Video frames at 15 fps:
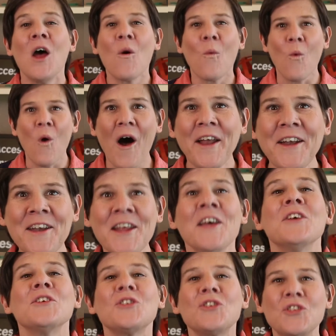1,
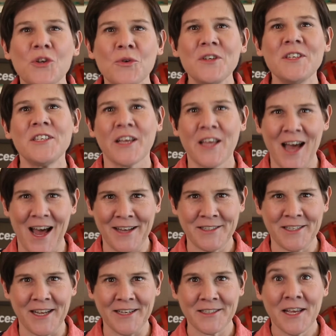student to
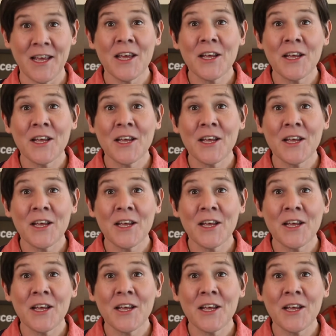content.